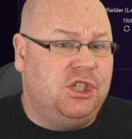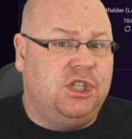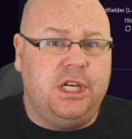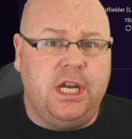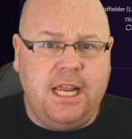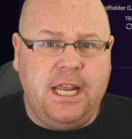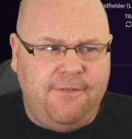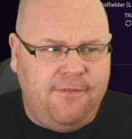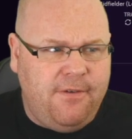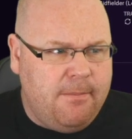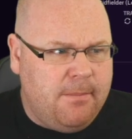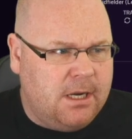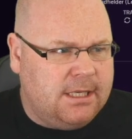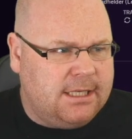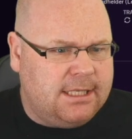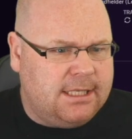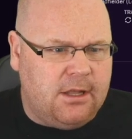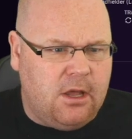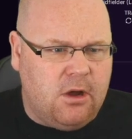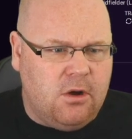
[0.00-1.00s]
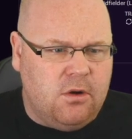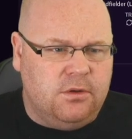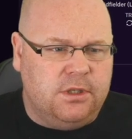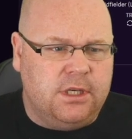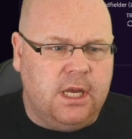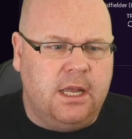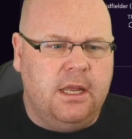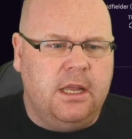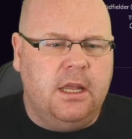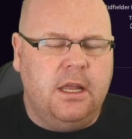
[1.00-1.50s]
chief amongst
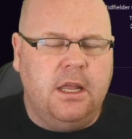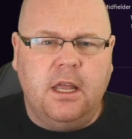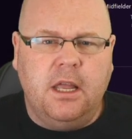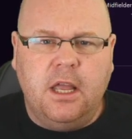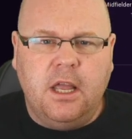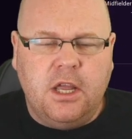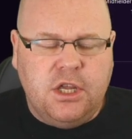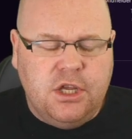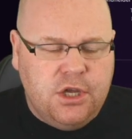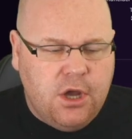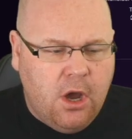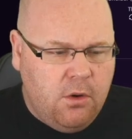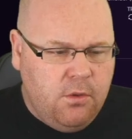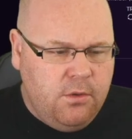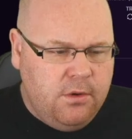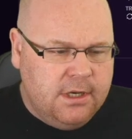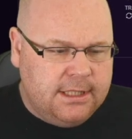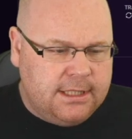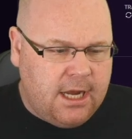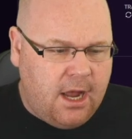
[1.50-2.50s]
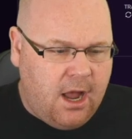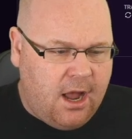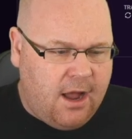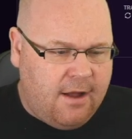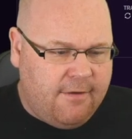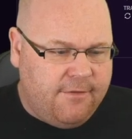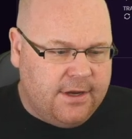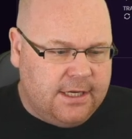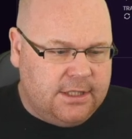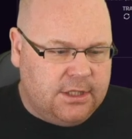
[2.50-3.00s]
those Jonas
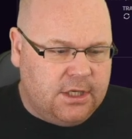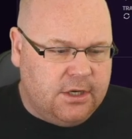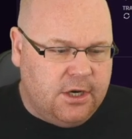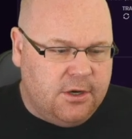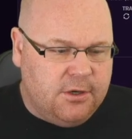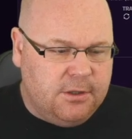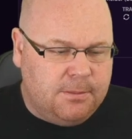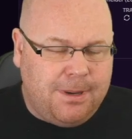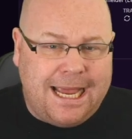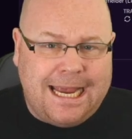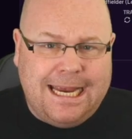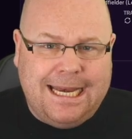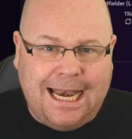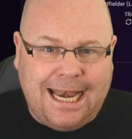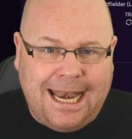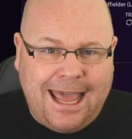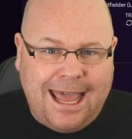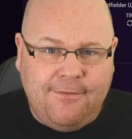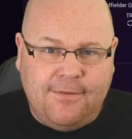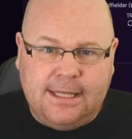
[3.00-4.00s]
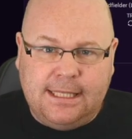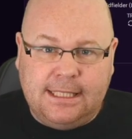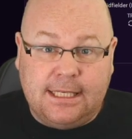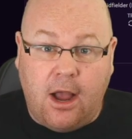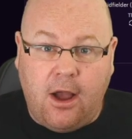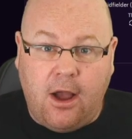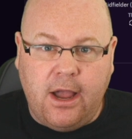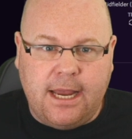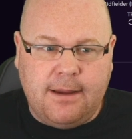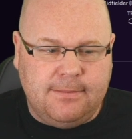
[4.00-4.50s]
Hartvigsen, who's played 11
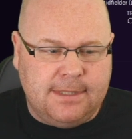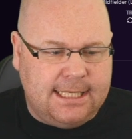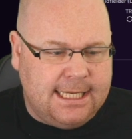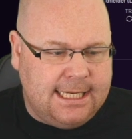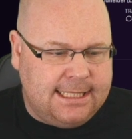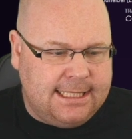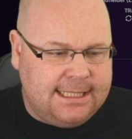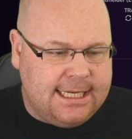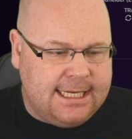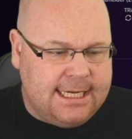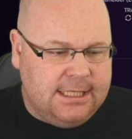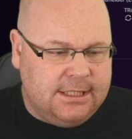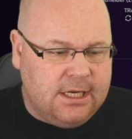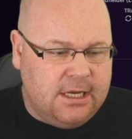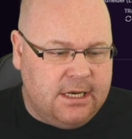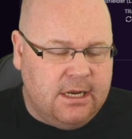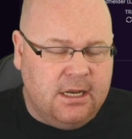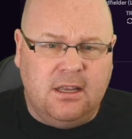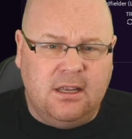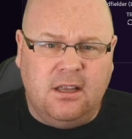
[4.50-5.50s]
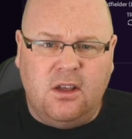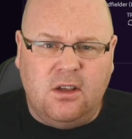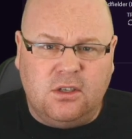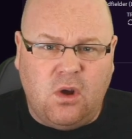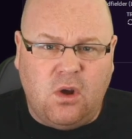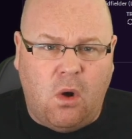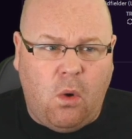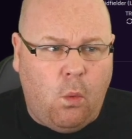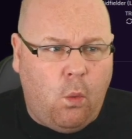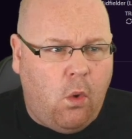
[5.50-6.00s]
times this season, has
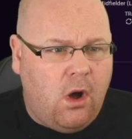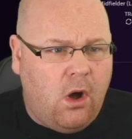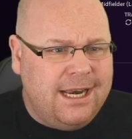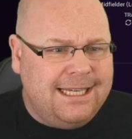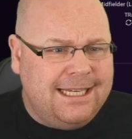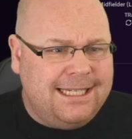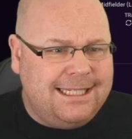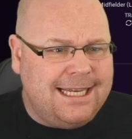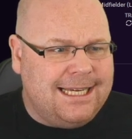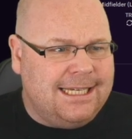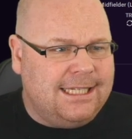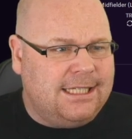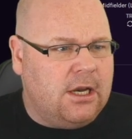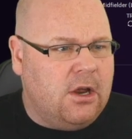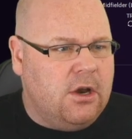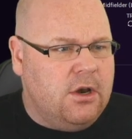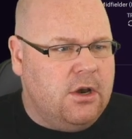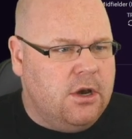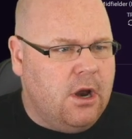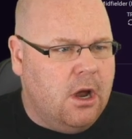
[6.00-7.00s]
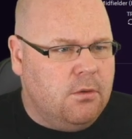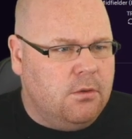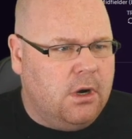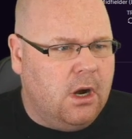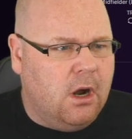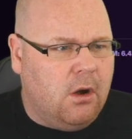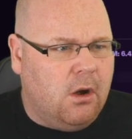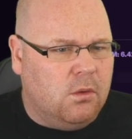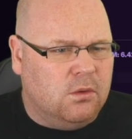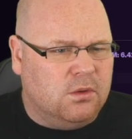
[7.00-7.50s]
got 1 assist and no
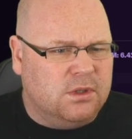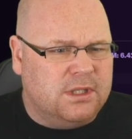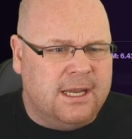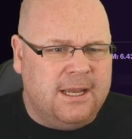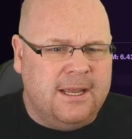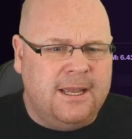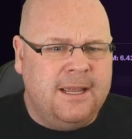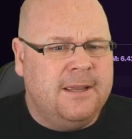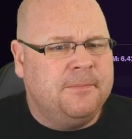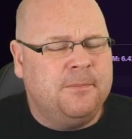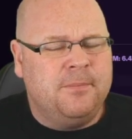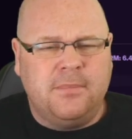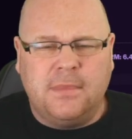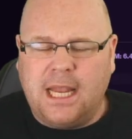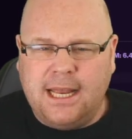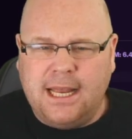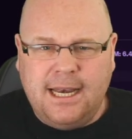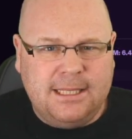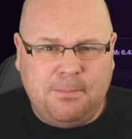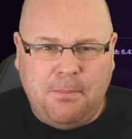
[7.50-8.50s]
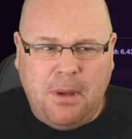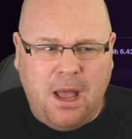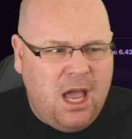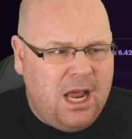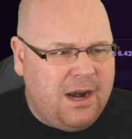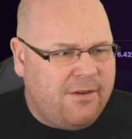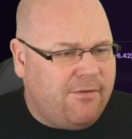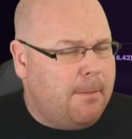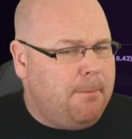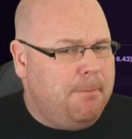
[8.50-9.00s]
goals. And it's
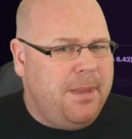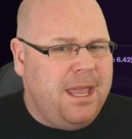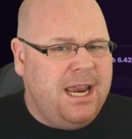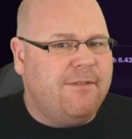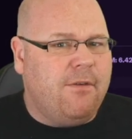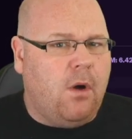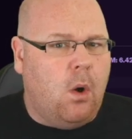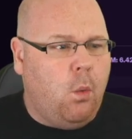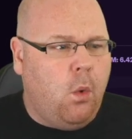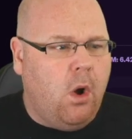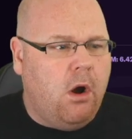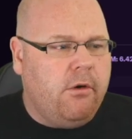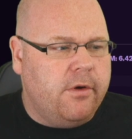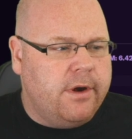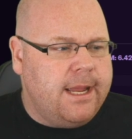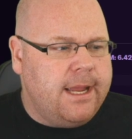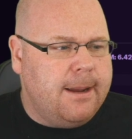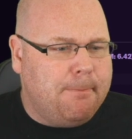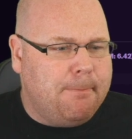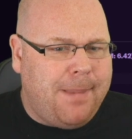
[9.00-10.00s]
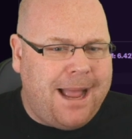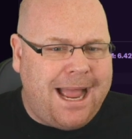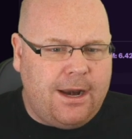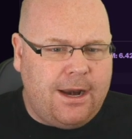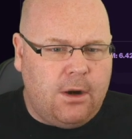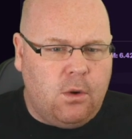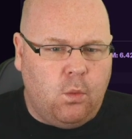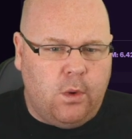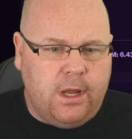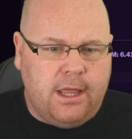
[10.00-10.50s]
part of a bit of a worrying
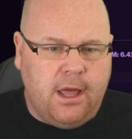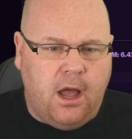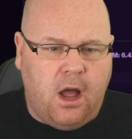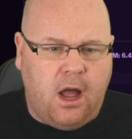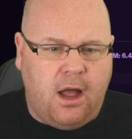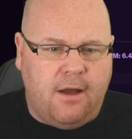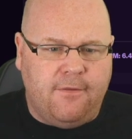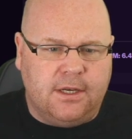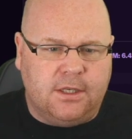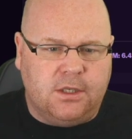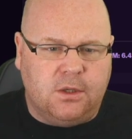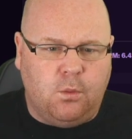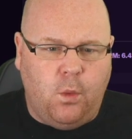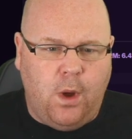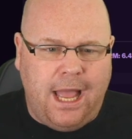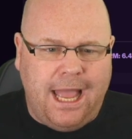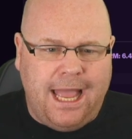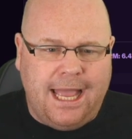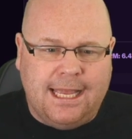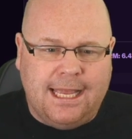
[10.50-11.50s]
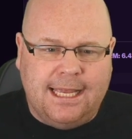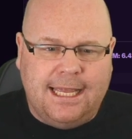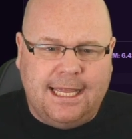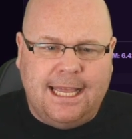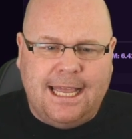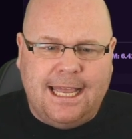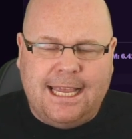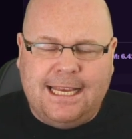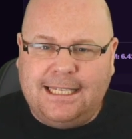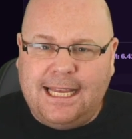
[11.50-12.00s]
pattern with Hartvigsen, where
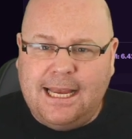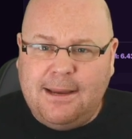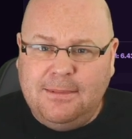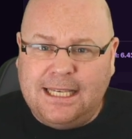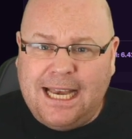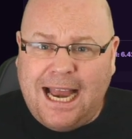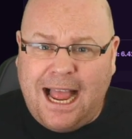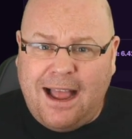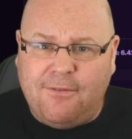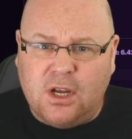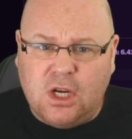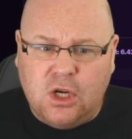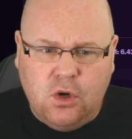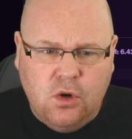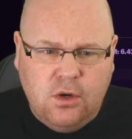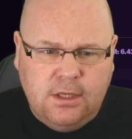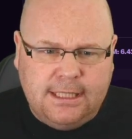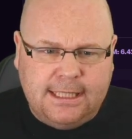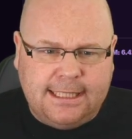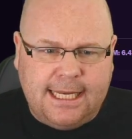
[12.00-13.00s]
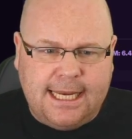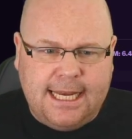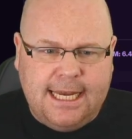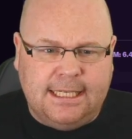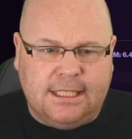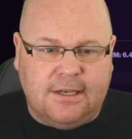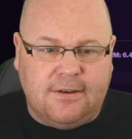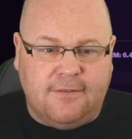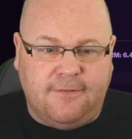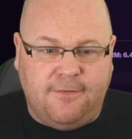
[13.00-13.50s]
he seems to have a good
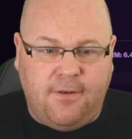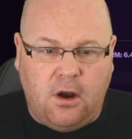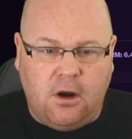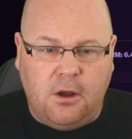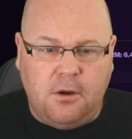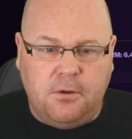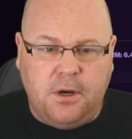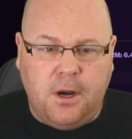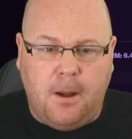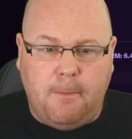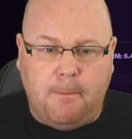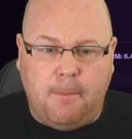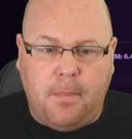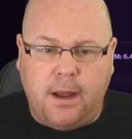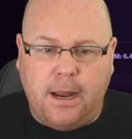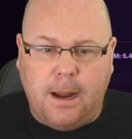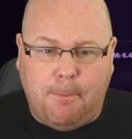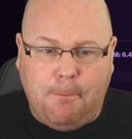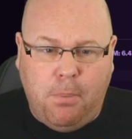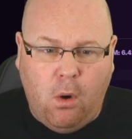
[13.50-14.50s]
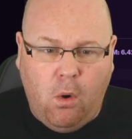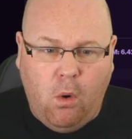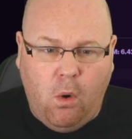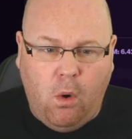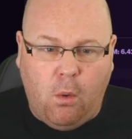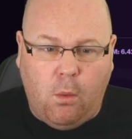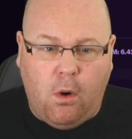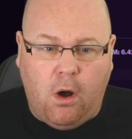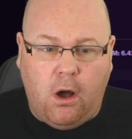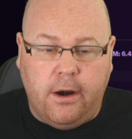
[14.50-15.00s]
season followed up by a
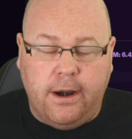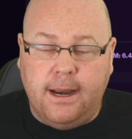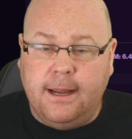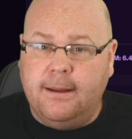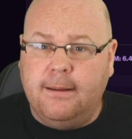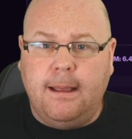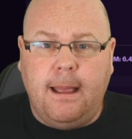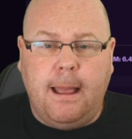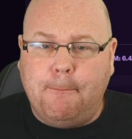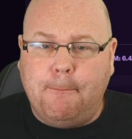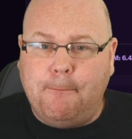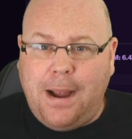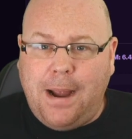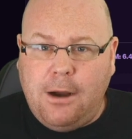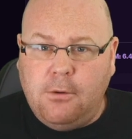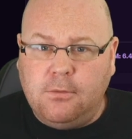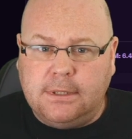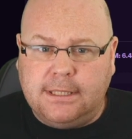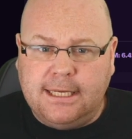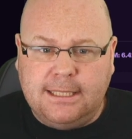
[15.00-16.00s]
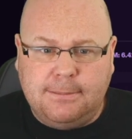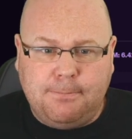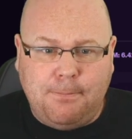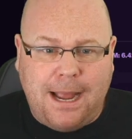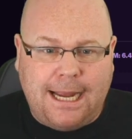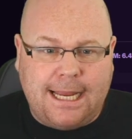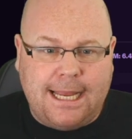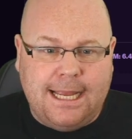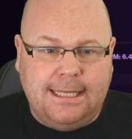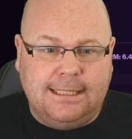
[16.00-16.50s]
poor one, bounces
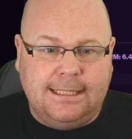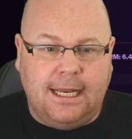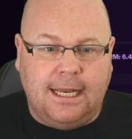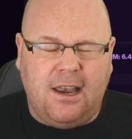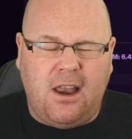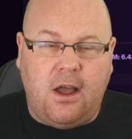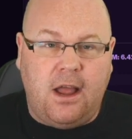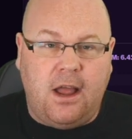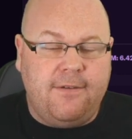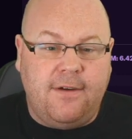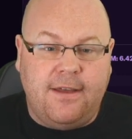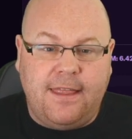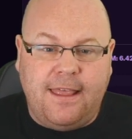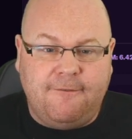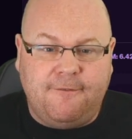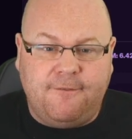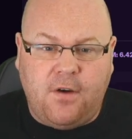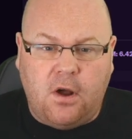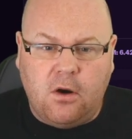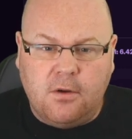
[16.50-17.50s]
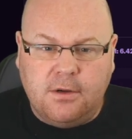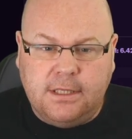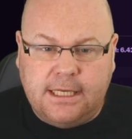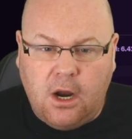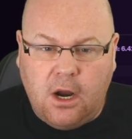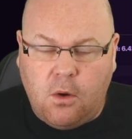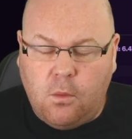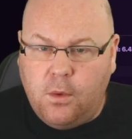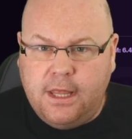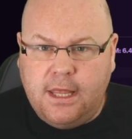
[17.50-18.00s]
back into life and then follows
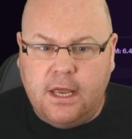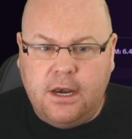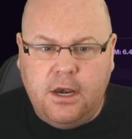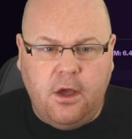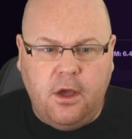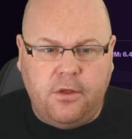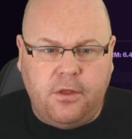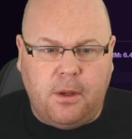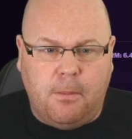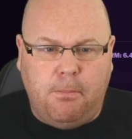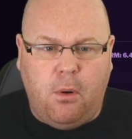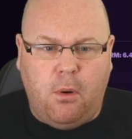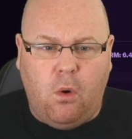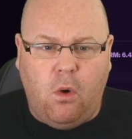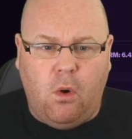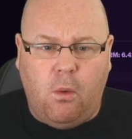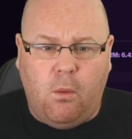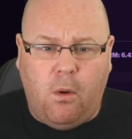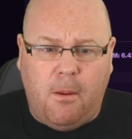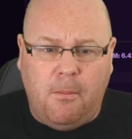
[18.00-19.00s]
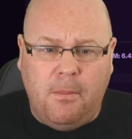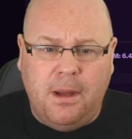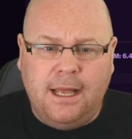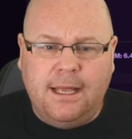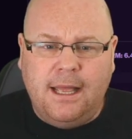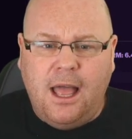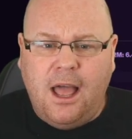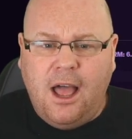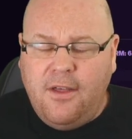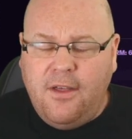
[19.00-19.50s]
it up with another poor one
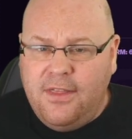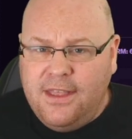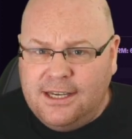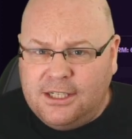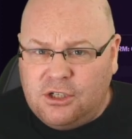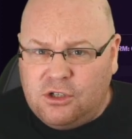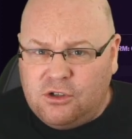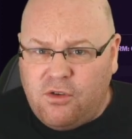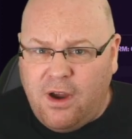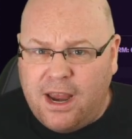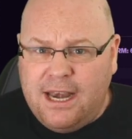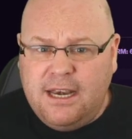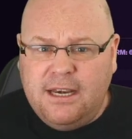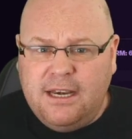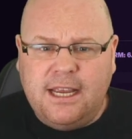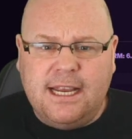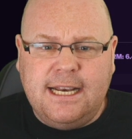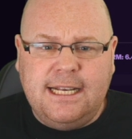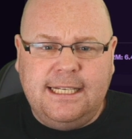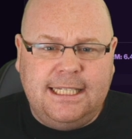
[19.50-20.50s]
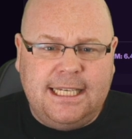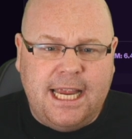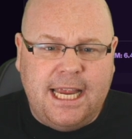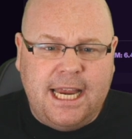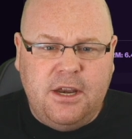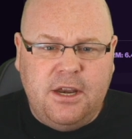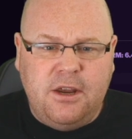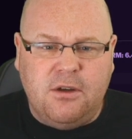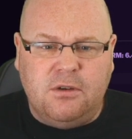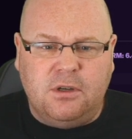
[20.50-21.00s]
And this trend
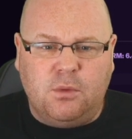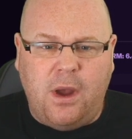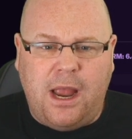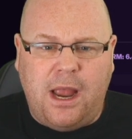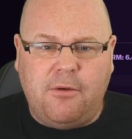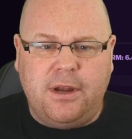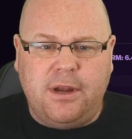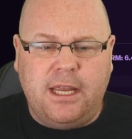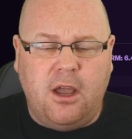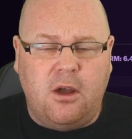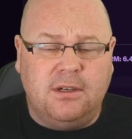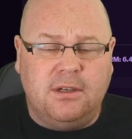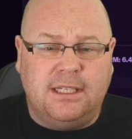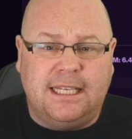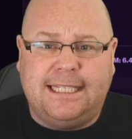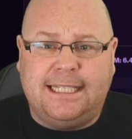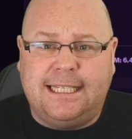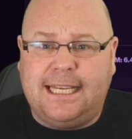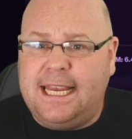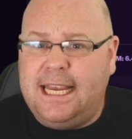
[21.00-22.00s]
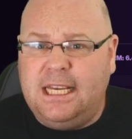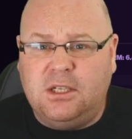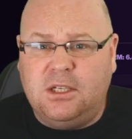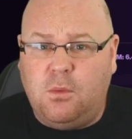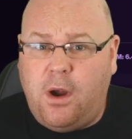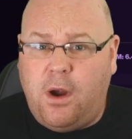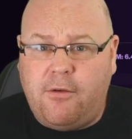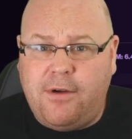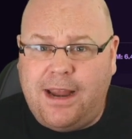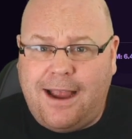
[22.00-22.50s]
continues where he goes a
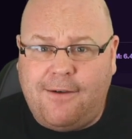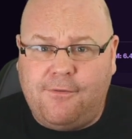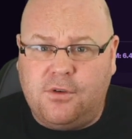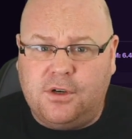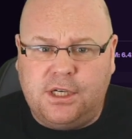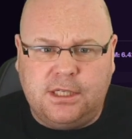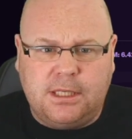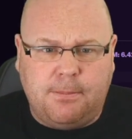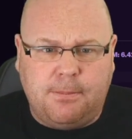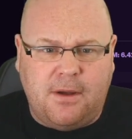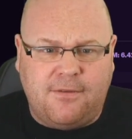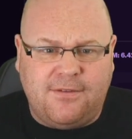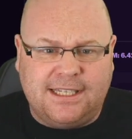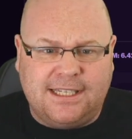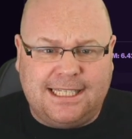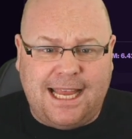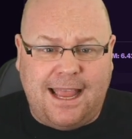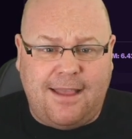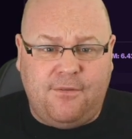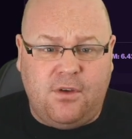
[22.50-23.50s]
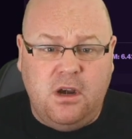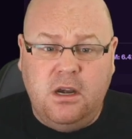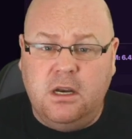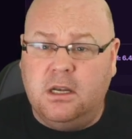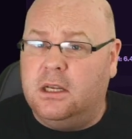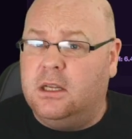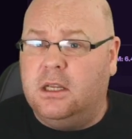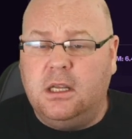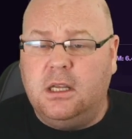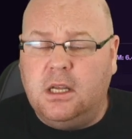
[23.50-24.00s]
season where he averages above a 7
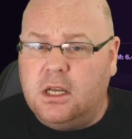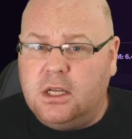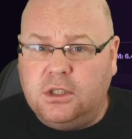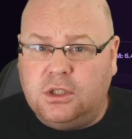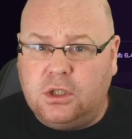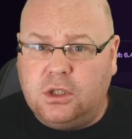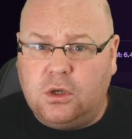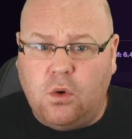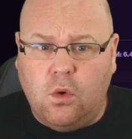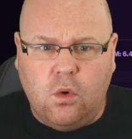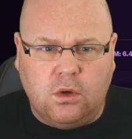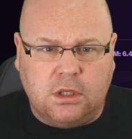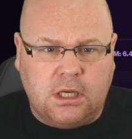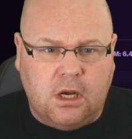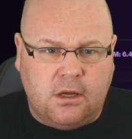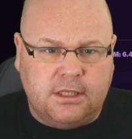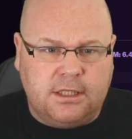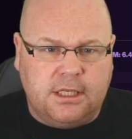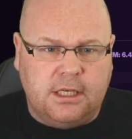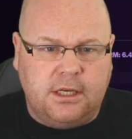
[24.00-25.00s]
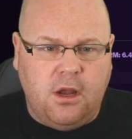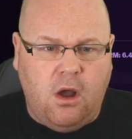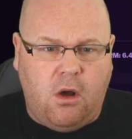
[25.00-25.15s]
and scores lots of